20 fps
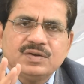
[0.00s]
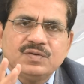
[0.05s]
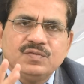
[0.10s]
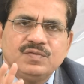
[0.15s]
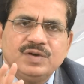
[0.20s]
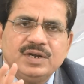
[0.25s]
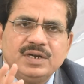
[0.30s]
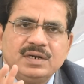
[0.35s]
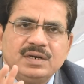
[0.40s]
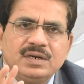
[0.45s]

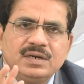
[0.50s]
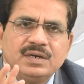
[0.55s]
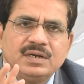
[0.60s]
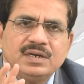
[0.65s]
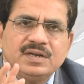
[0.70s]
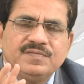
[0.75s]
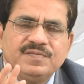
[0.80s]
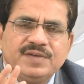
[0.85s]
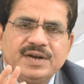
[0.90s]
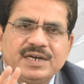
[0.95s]
one
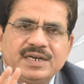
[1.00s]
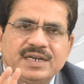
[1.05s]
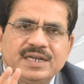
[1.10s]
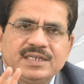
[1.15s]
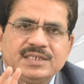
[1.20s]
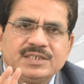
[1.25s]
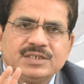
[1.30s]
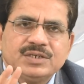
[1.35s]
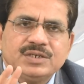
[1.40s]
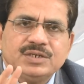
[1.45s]
defect
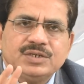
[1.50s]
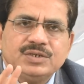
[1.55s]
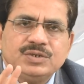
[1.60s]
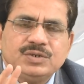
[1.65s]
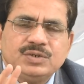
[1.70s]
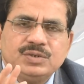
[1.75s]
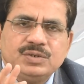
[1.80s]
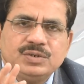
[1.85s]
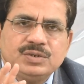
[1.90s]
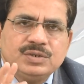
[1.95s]
as
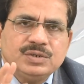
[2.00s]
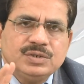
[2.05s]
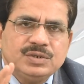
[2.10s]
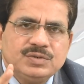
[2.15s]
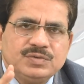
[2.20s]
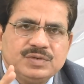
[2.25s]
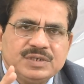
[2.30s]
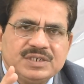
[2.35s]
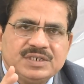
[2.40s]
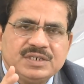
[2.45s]

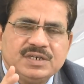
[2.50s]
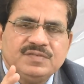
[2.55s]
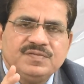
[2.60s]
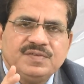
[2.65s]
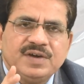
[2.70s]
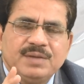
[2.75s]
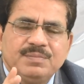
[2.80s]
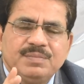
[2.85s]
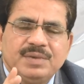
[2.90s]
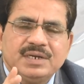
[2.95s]
twisted
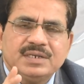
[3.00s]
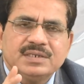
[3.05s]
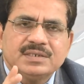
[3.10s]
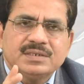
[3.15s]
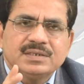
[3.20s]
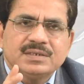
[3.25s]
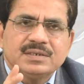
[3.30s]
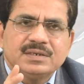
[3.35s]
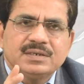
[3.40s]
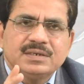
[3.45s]
fibers.